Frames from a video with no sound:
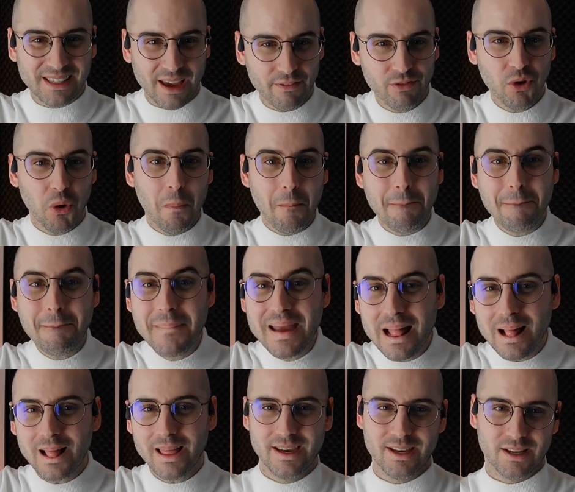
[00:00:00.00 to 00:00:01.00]
several
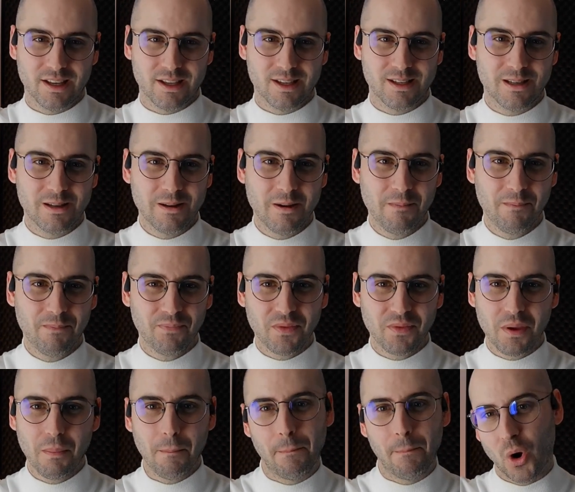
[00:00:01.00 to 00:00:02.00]
millions
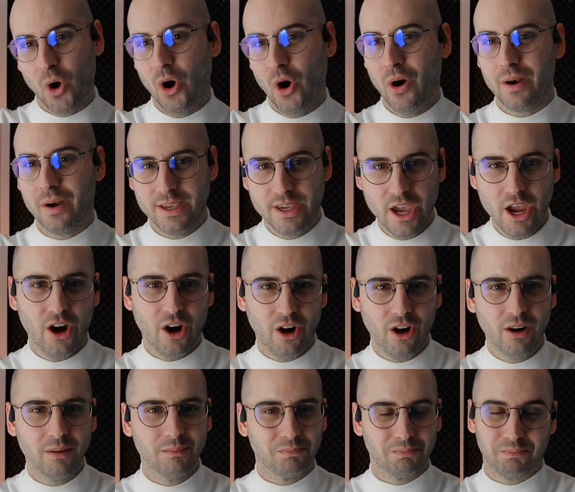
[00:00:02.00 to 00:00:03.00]
per
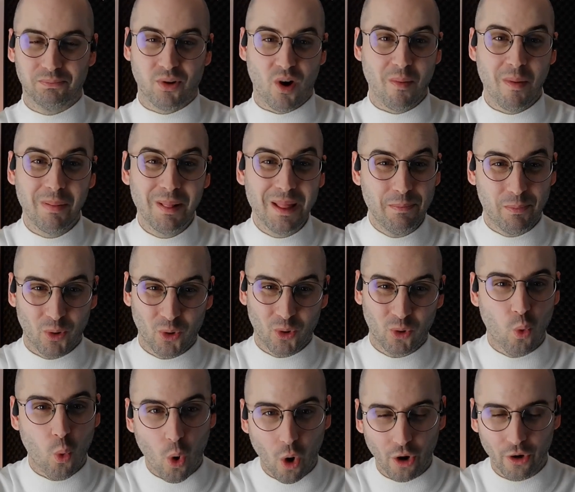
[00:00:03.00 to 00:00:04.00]
year, probably per
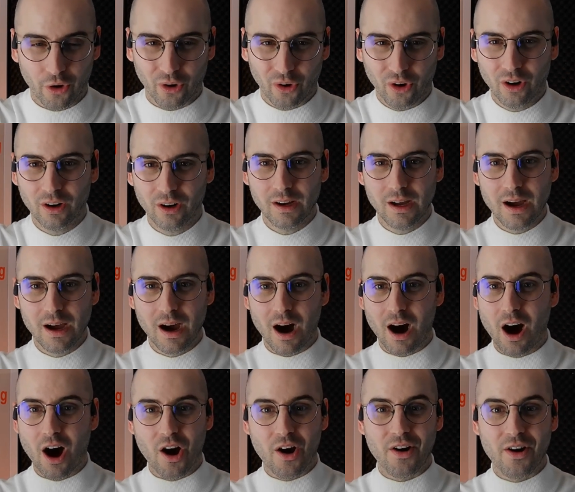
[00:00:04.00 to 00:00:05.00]
quarter,
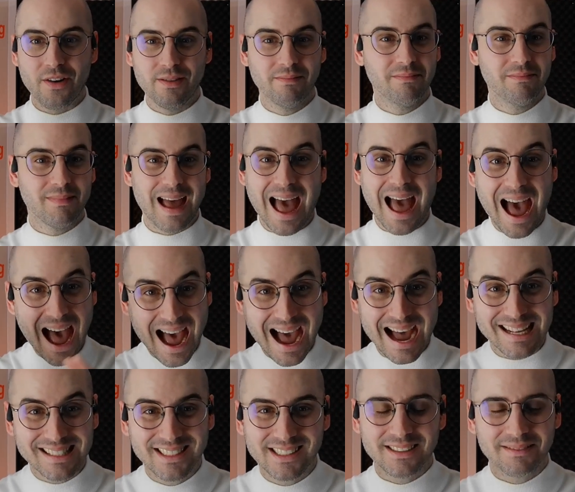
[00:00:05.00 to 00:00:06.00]
on
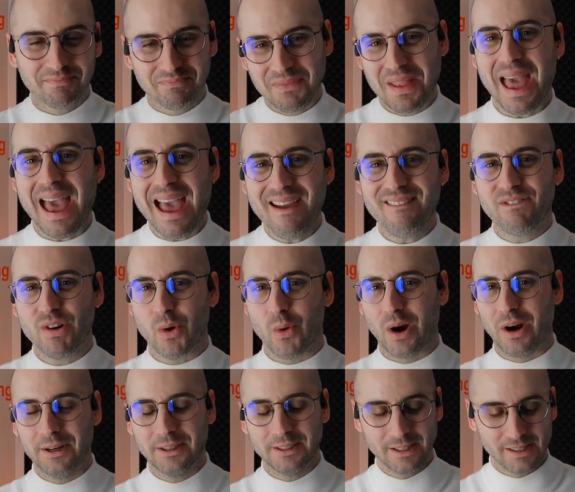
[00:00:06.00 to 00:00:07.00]
ads
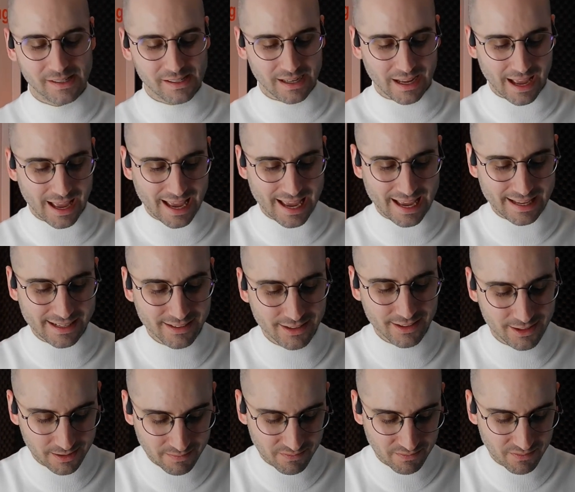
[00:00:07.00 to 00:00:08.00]
everywhere.
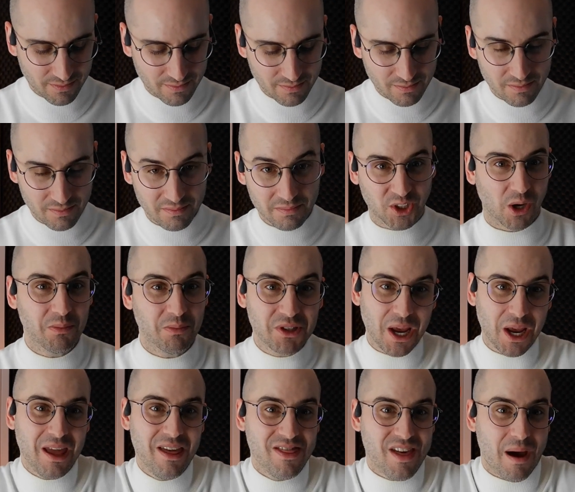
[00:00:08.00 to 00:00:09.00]
And
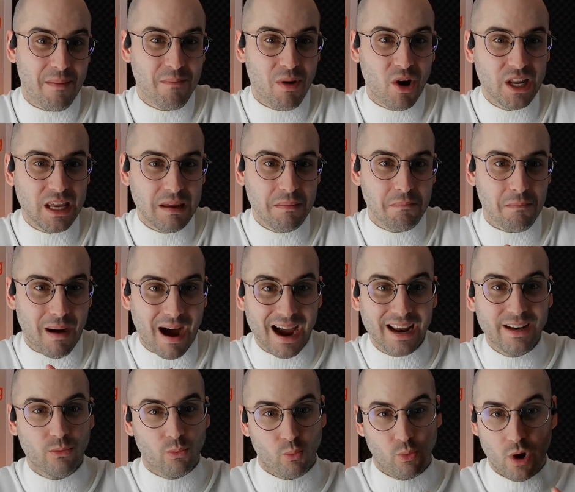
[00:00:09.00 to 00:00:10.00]
someday that money
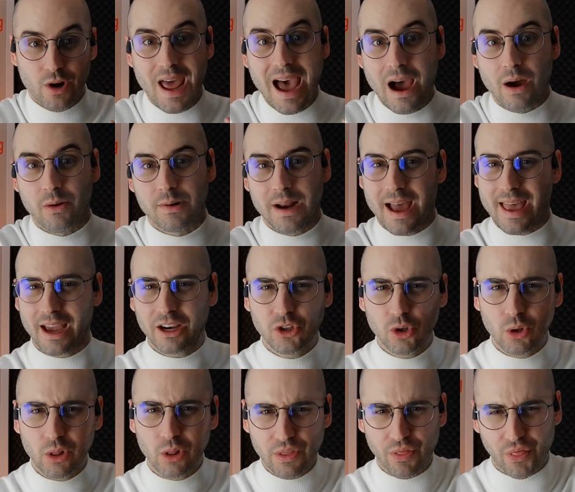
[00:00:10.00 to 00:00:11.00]
might run out. I
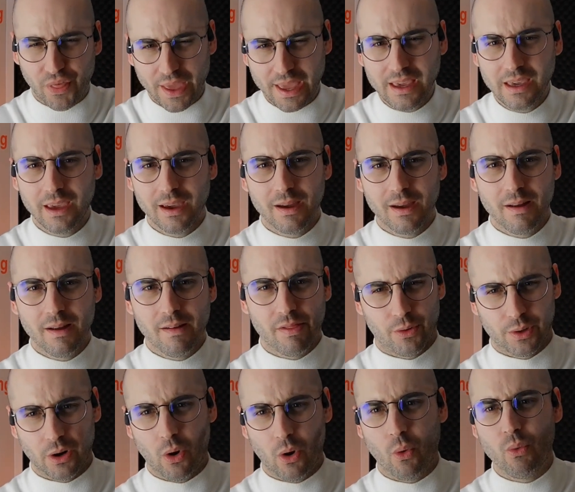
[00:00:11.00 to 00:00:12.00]
actually think
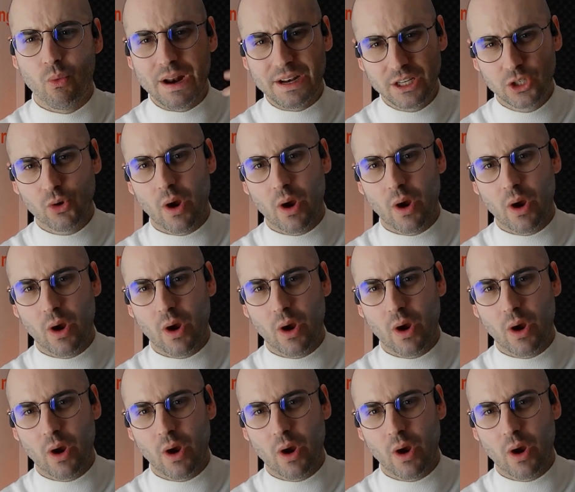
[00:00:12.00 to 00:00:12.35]
they're already